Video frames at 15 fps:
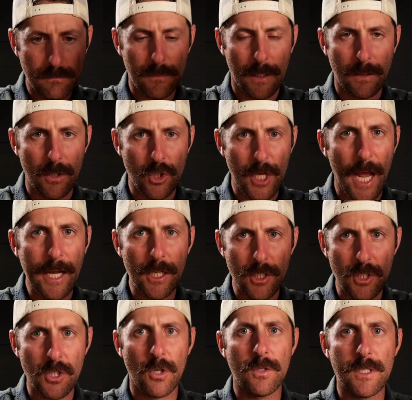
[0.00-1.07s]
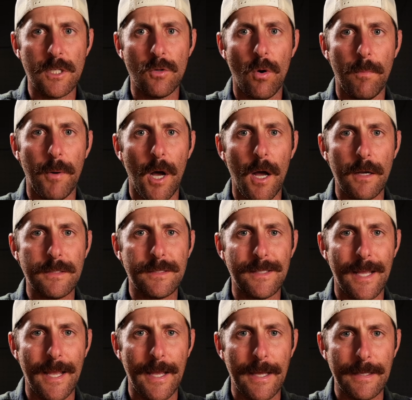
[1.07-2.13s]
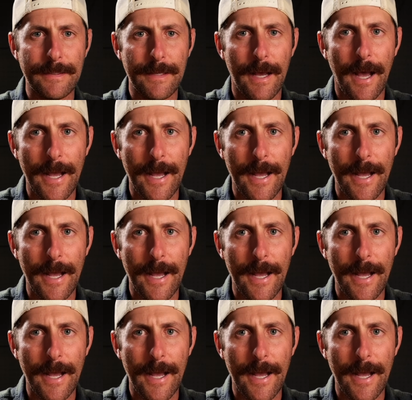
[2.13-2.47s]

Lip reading: Like the jacket just turns into a box and